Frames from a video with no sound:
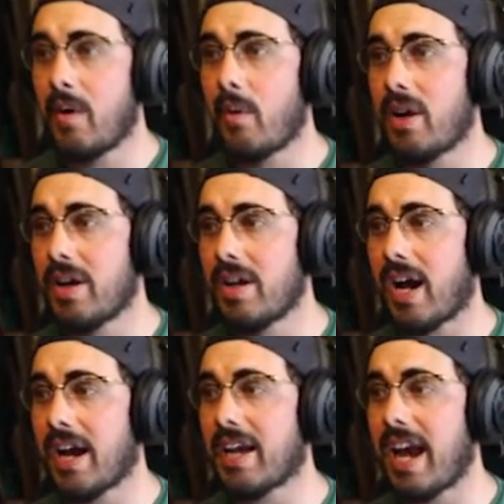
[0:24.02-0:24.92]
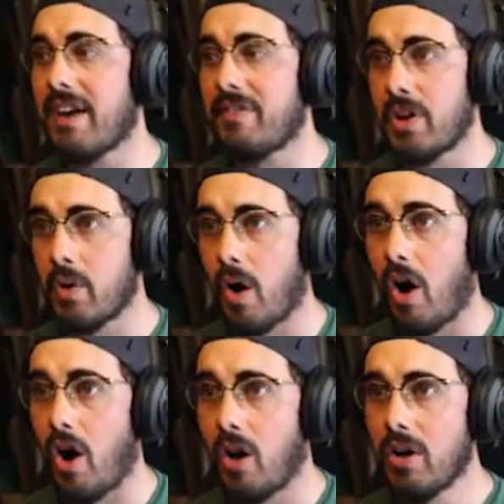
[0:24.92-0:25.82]
I gave you
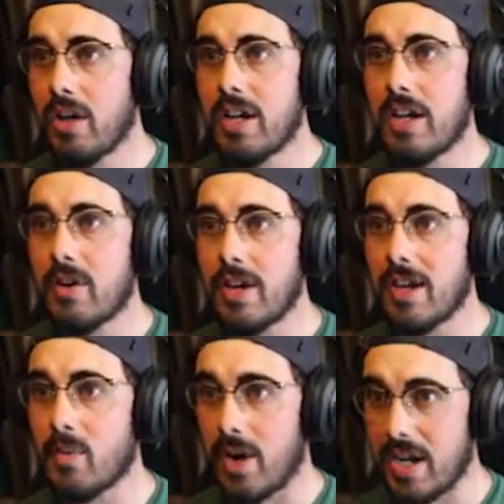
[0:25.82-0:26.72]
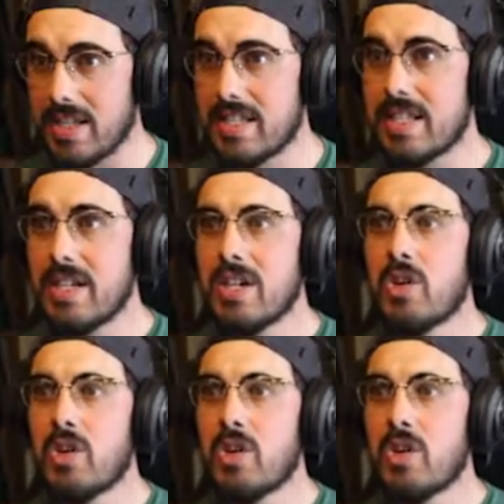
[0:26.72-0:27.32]
all was,